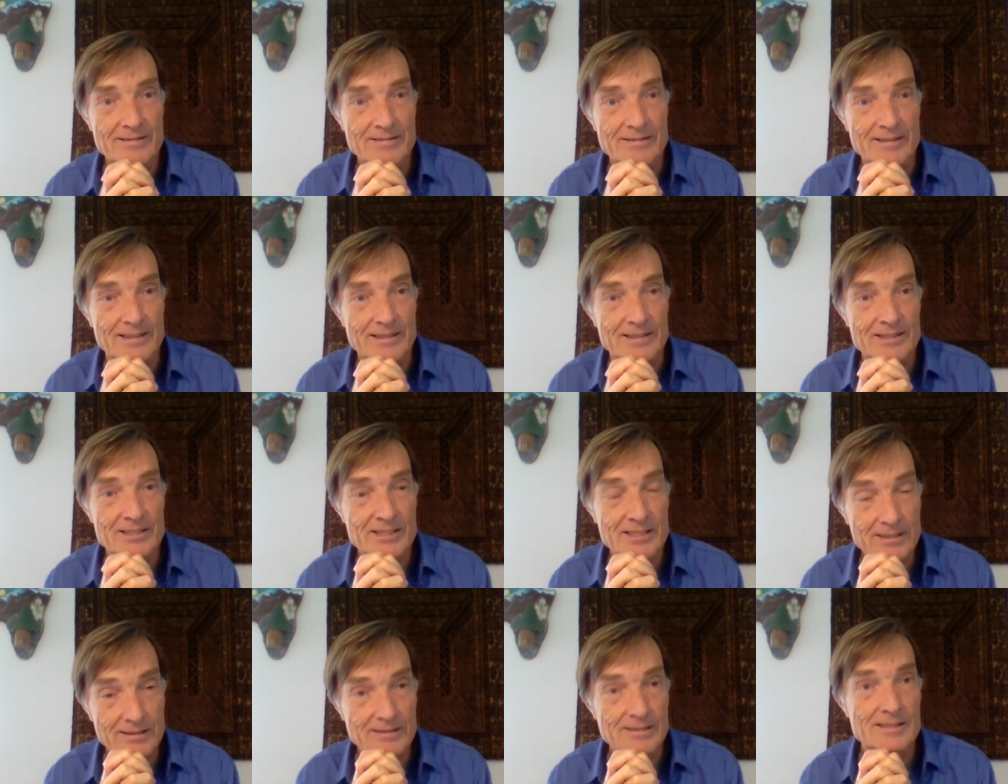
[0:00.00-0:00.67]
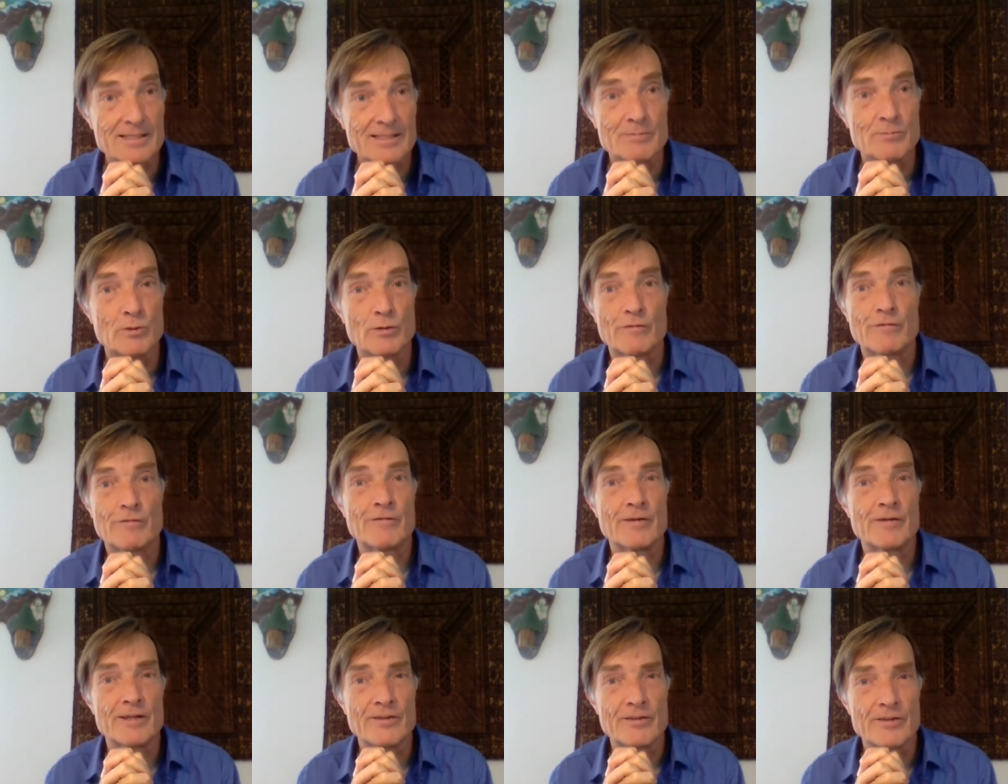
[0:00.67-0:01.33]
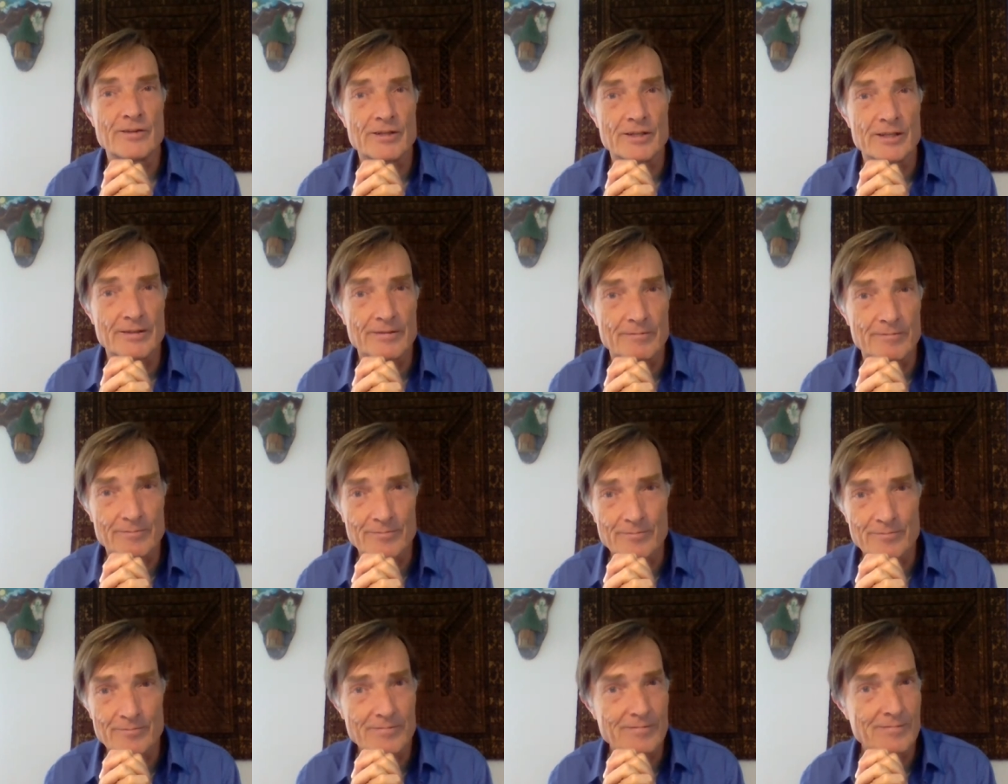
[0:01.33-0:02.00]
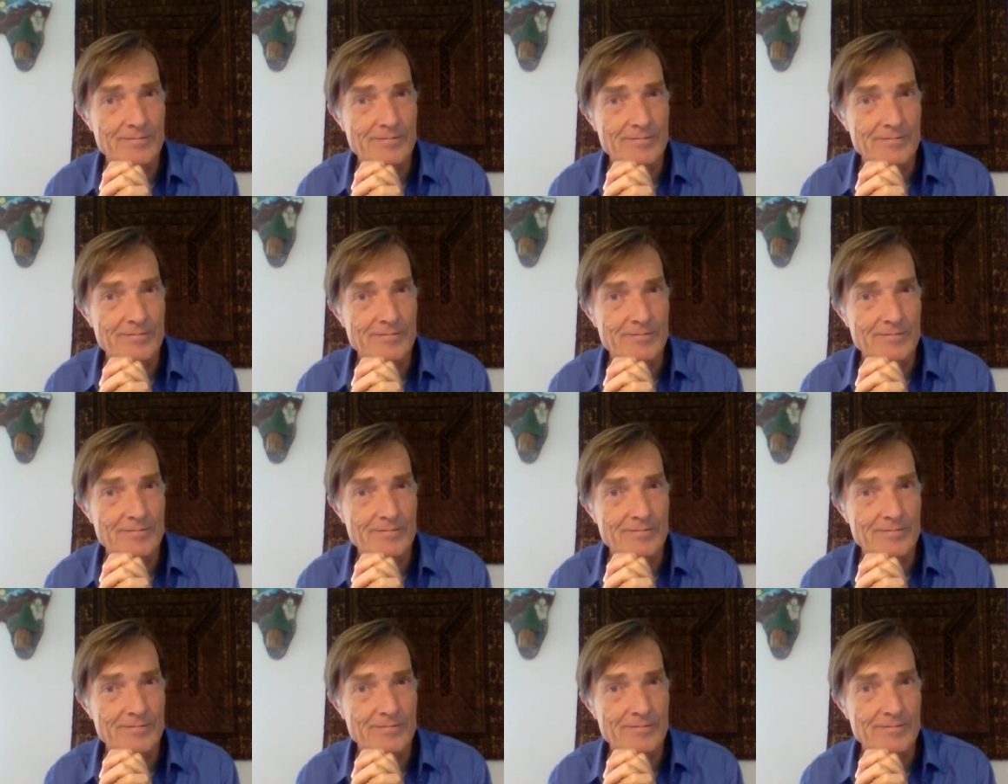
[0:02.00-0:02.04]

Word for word: think, gee, this is more fun than